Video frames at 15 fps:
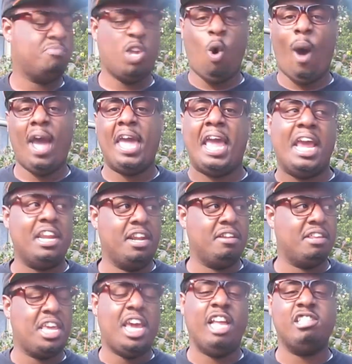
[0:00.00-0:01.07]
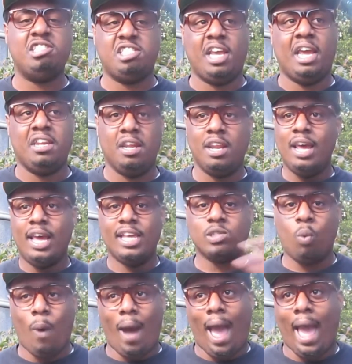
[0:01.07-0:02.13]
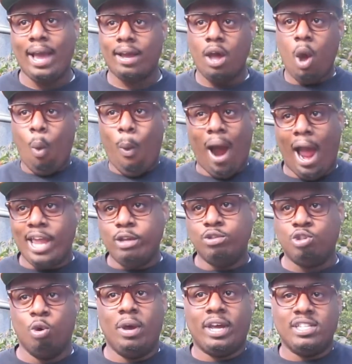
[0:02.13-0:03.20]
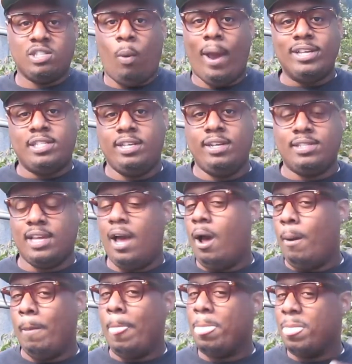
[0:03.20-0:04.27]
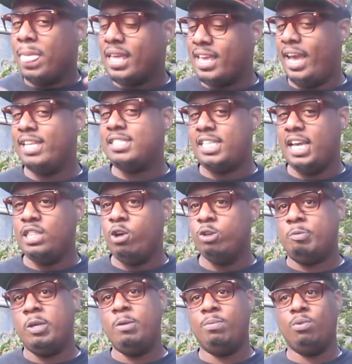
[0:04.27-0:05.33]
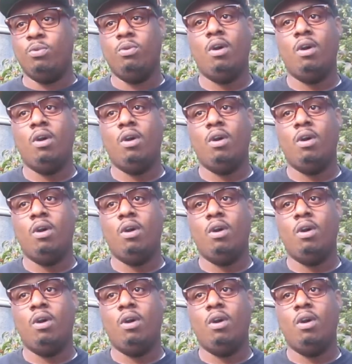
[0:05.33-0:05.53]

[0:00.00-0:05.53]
yo, I hate it, can't stand it, it's whack, why are you doing this, waste of your time? Can't stand those people.